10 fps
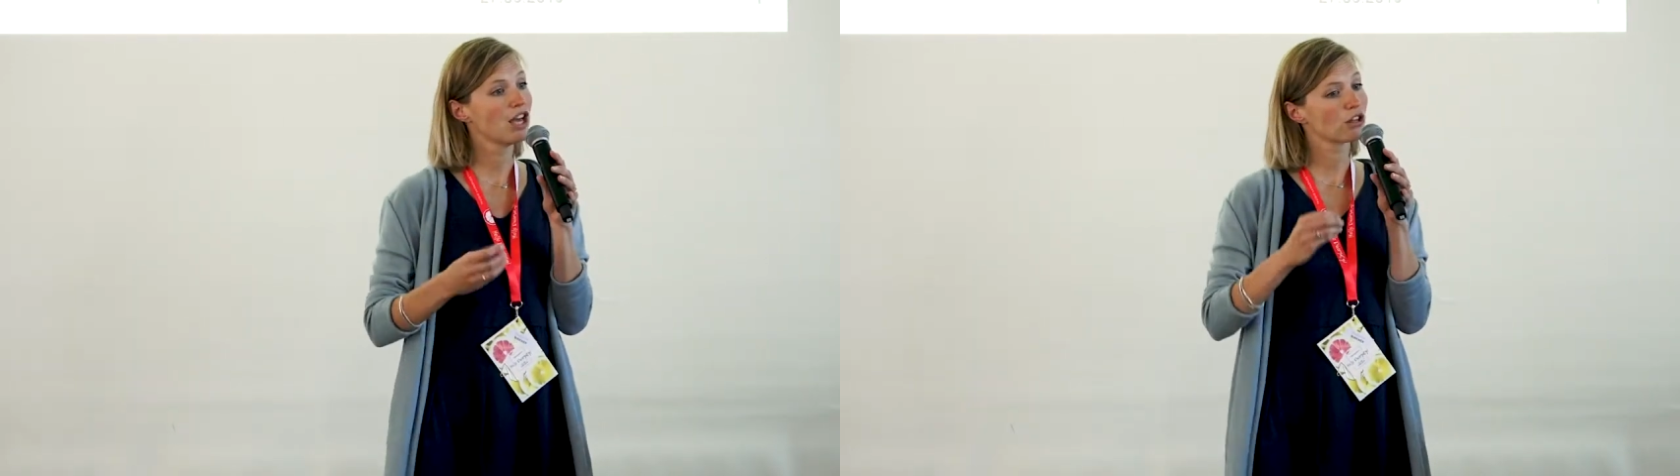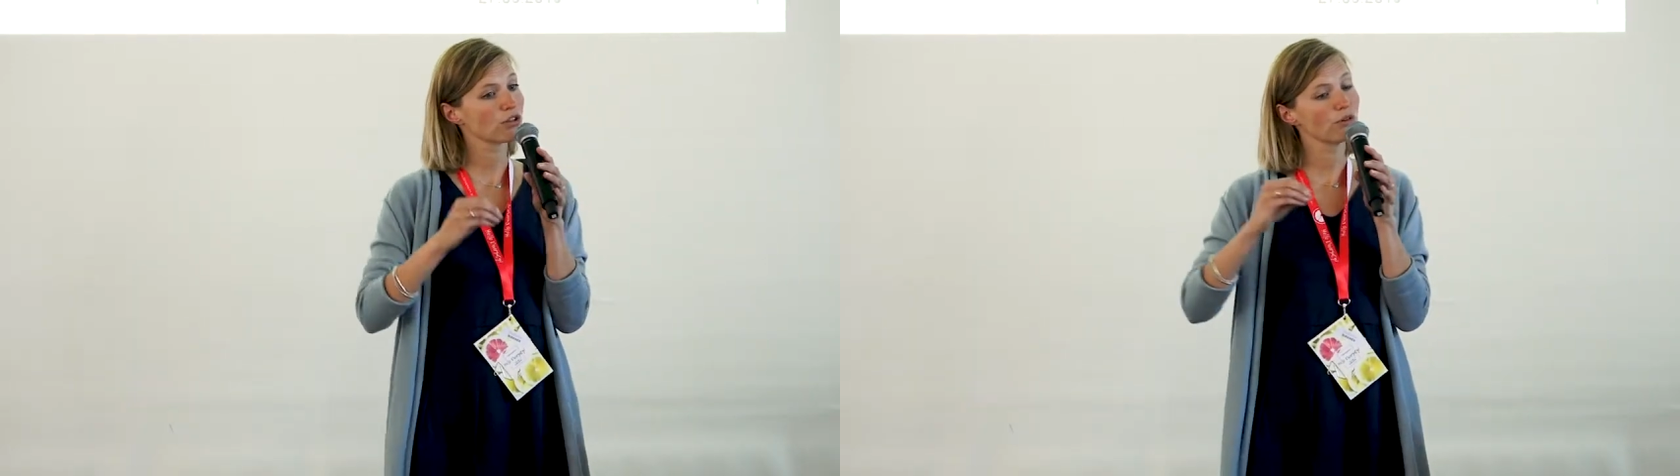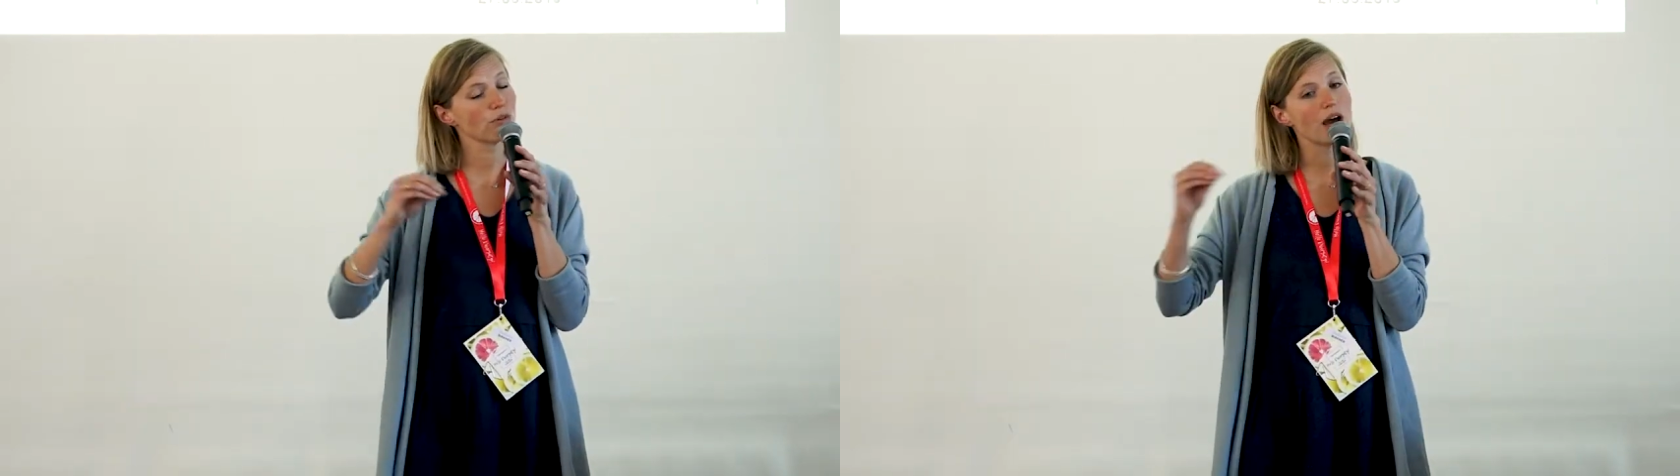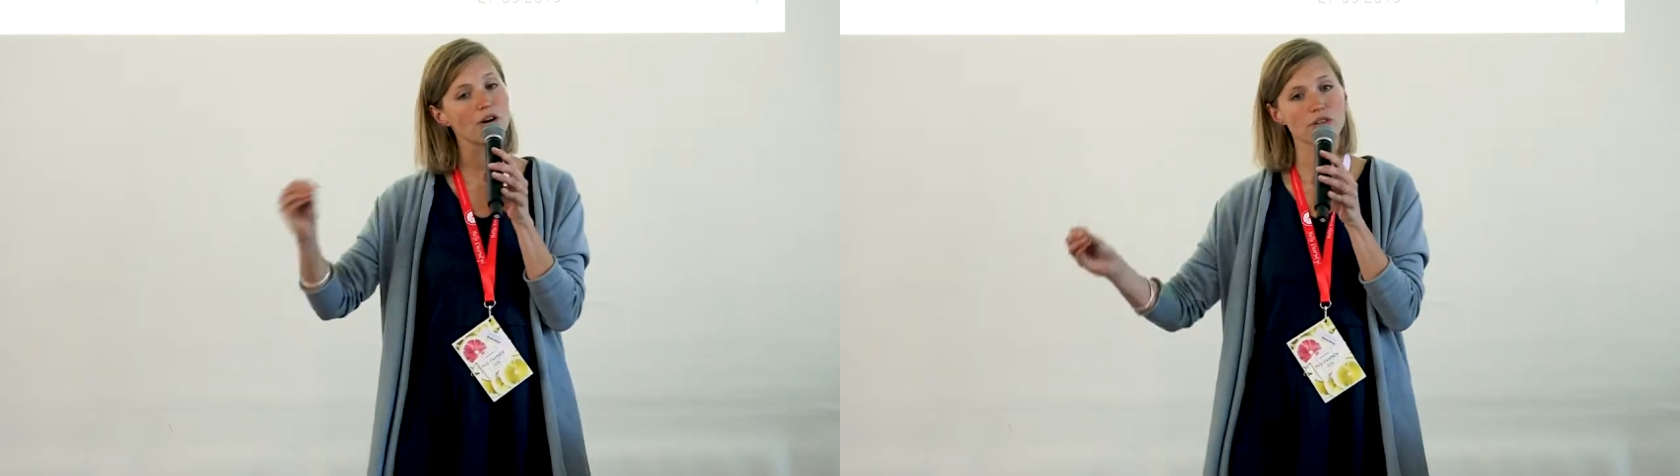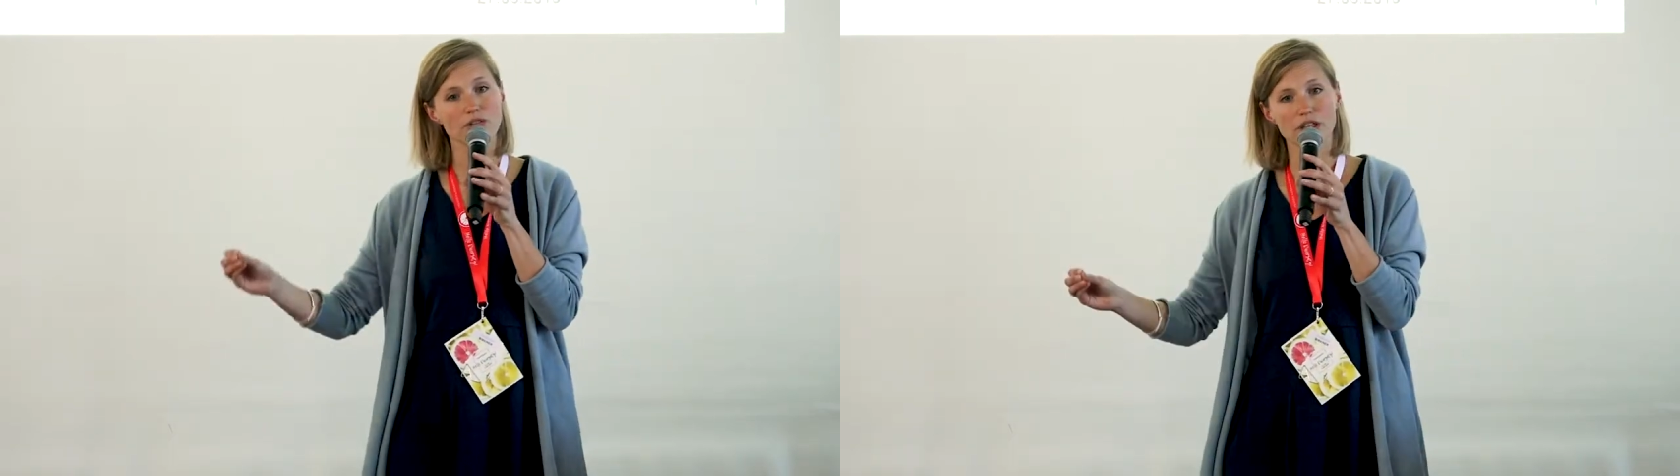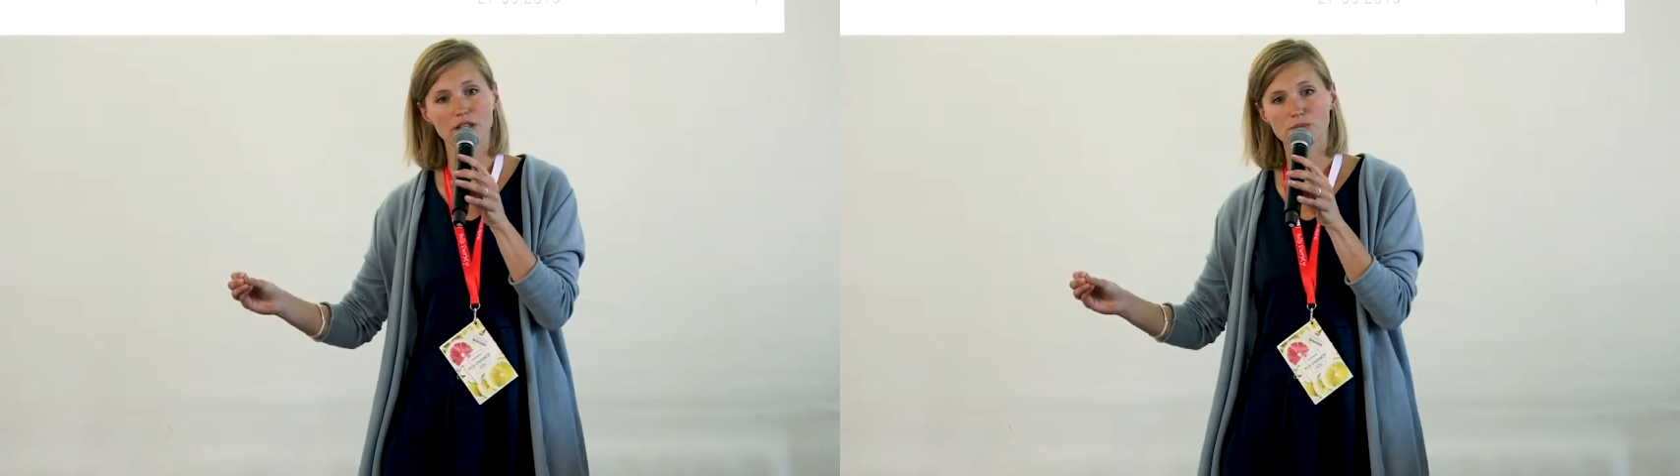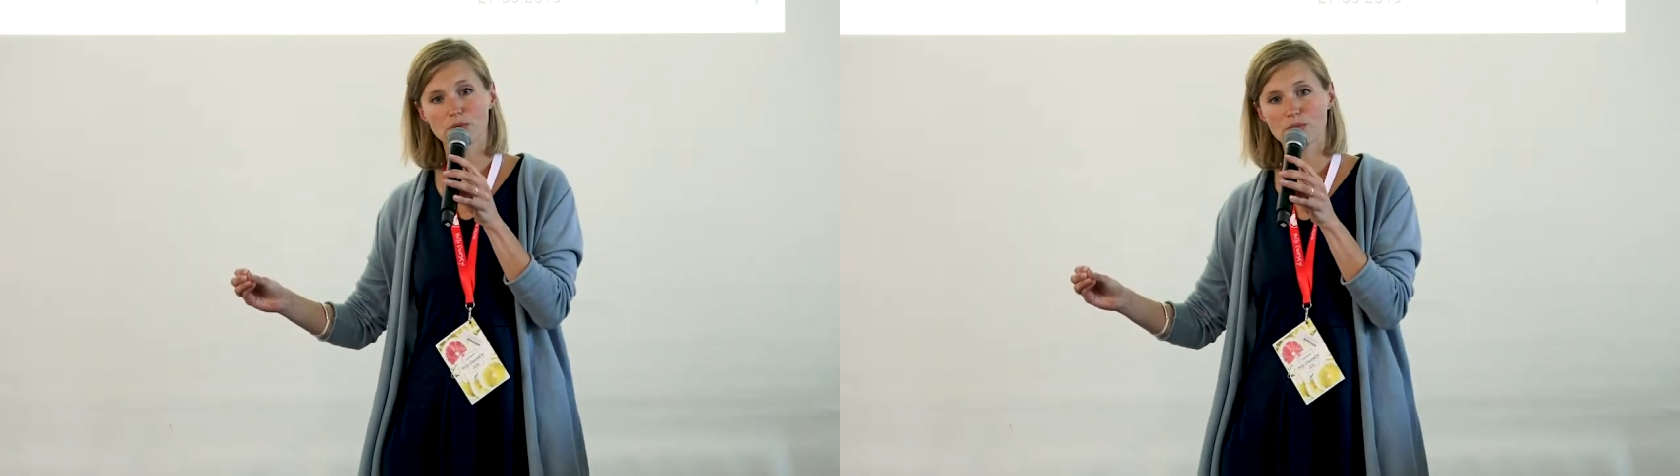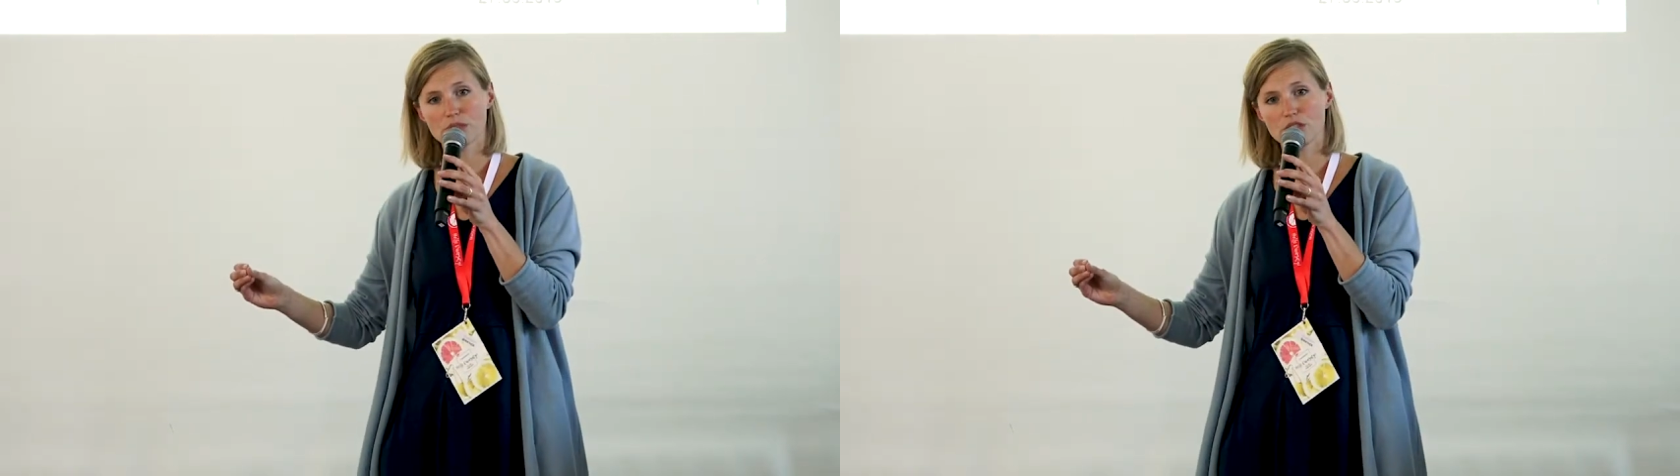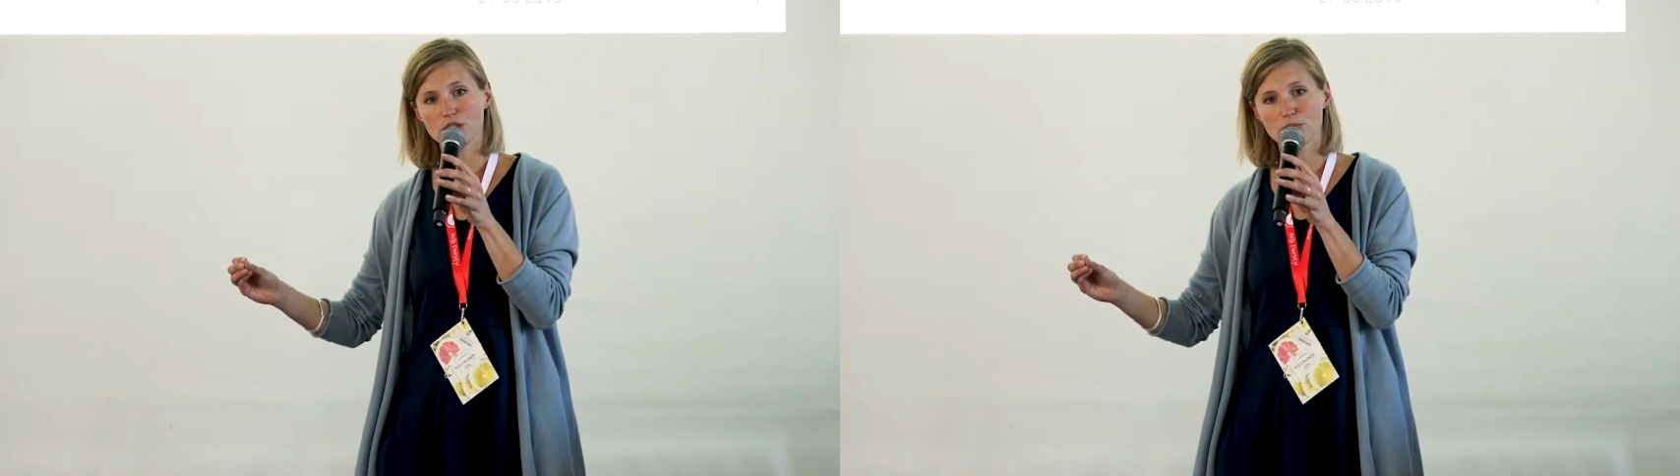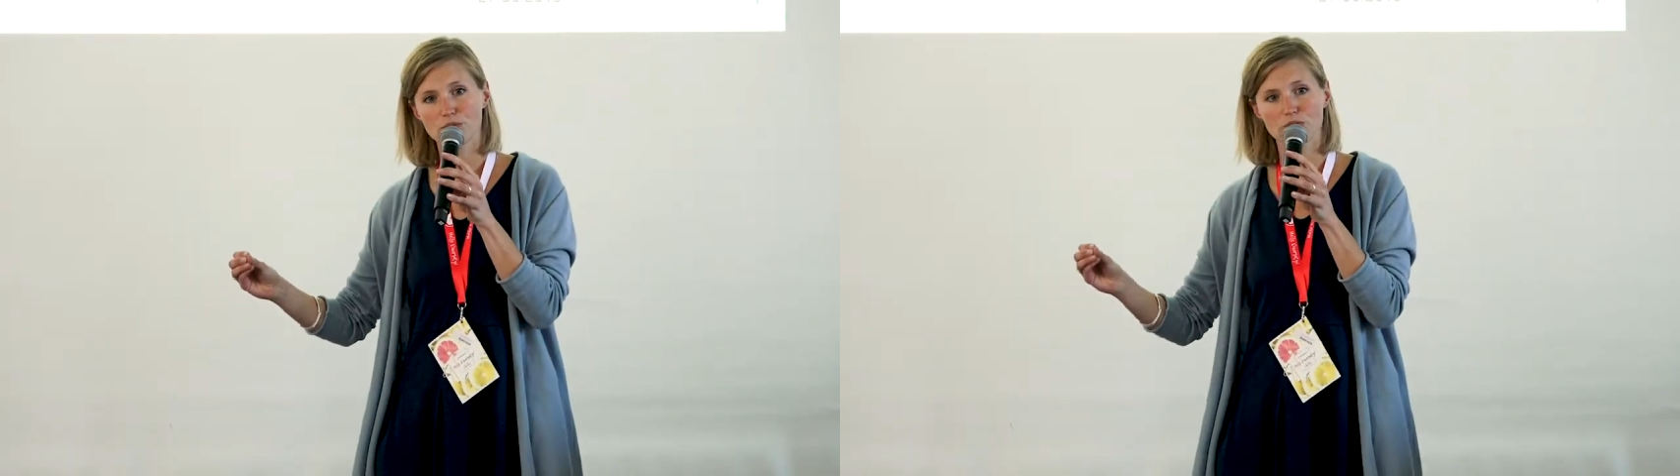throughout the value
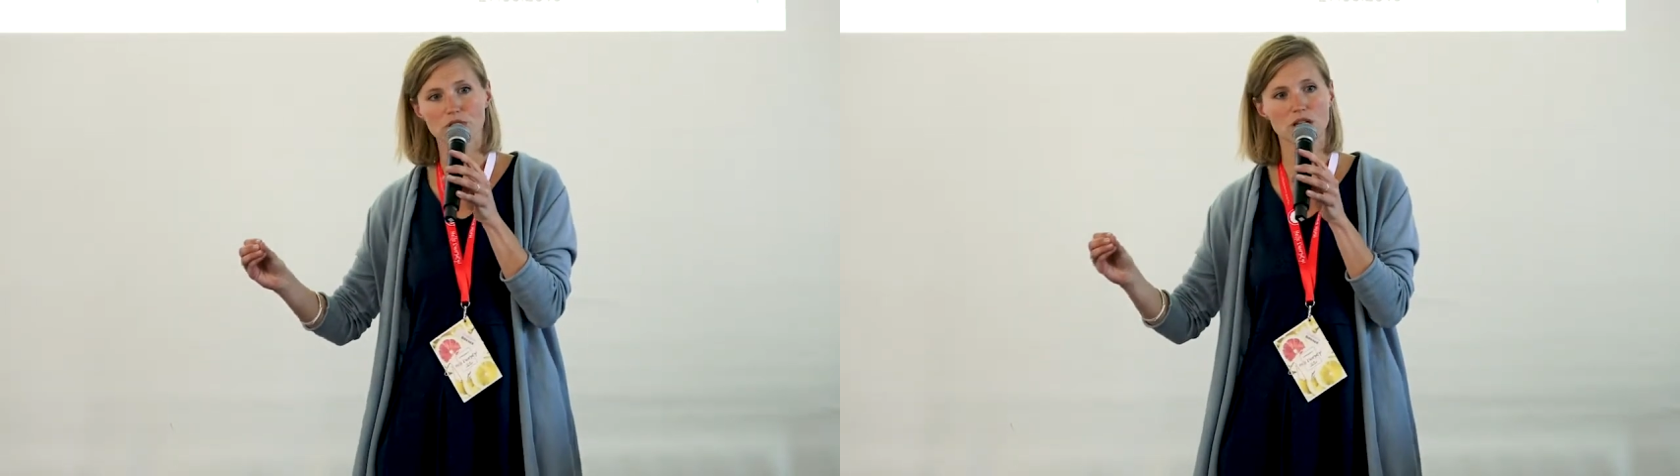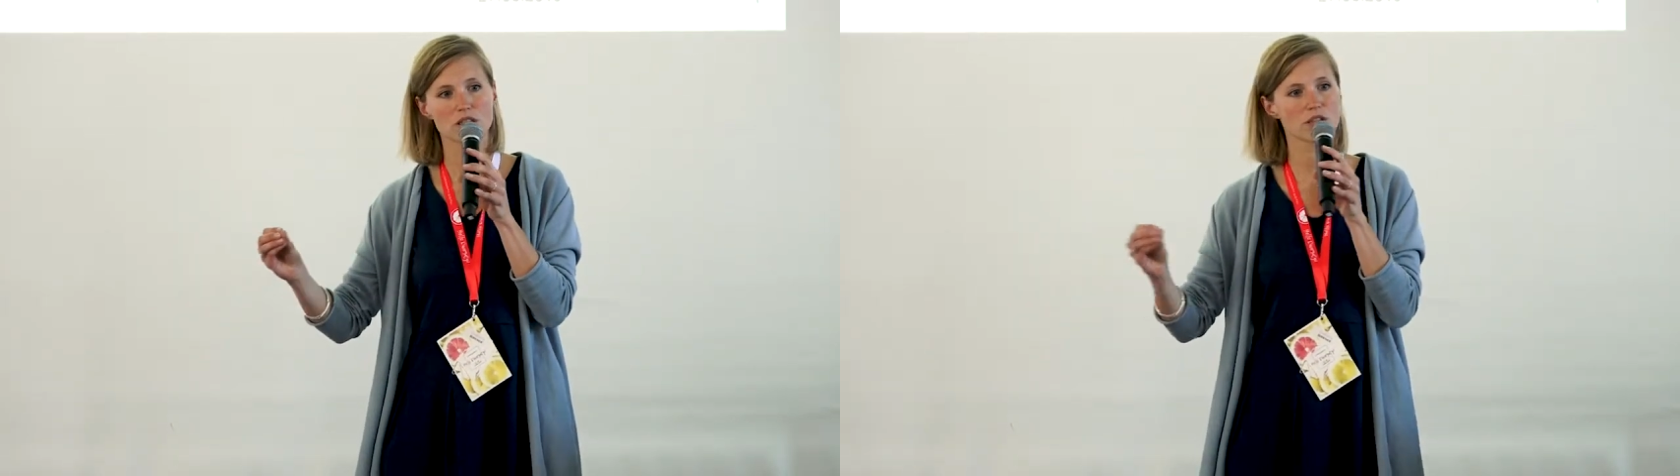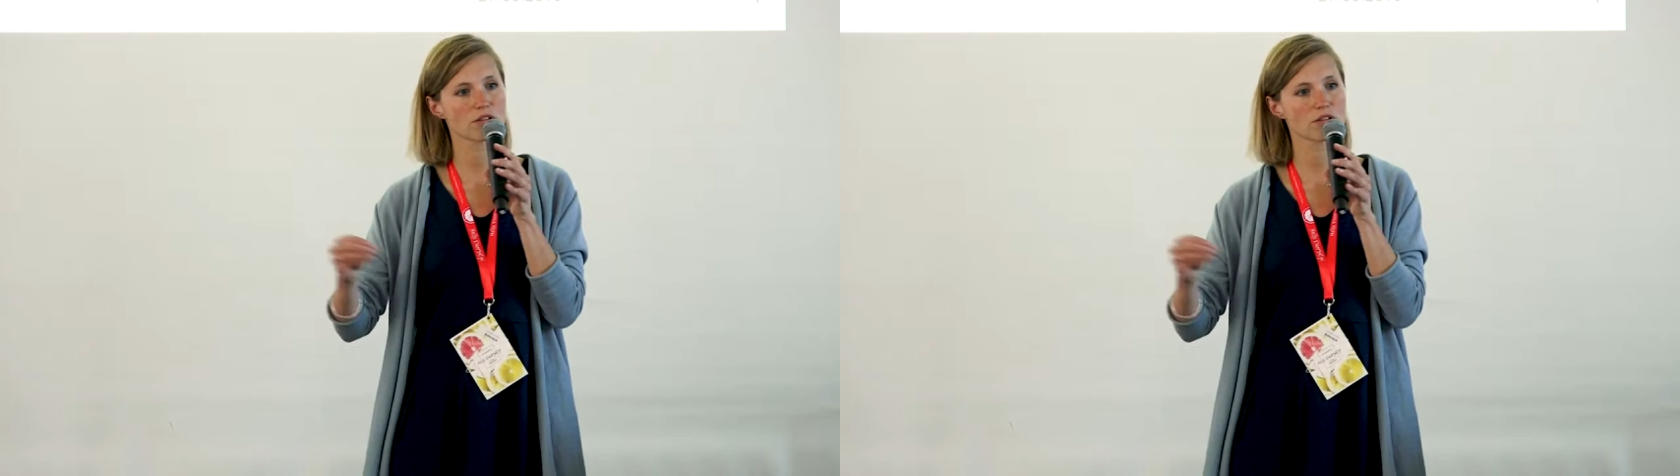proposition process,